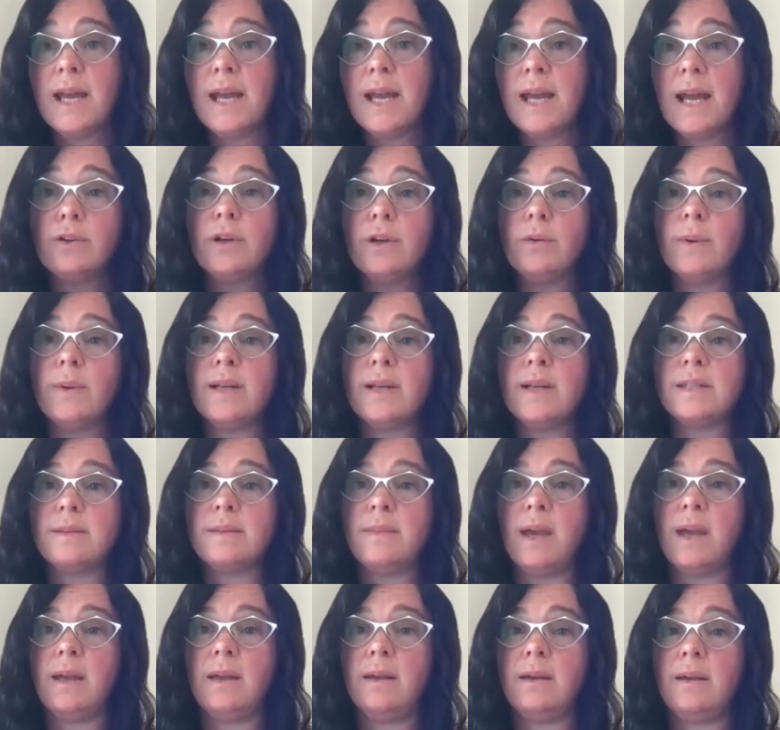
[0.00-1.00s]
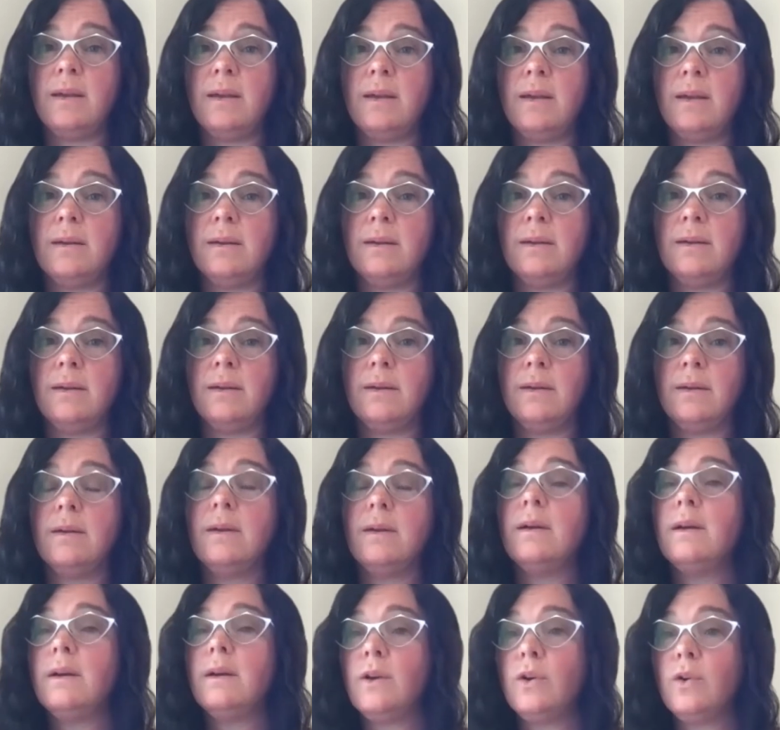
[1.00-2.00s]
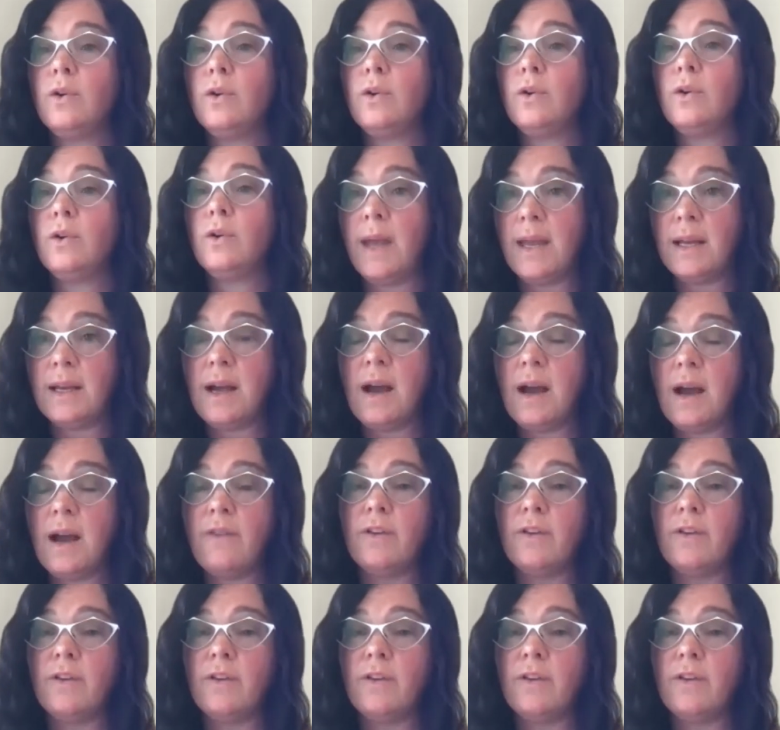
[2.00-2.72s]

Tailor your resume. Create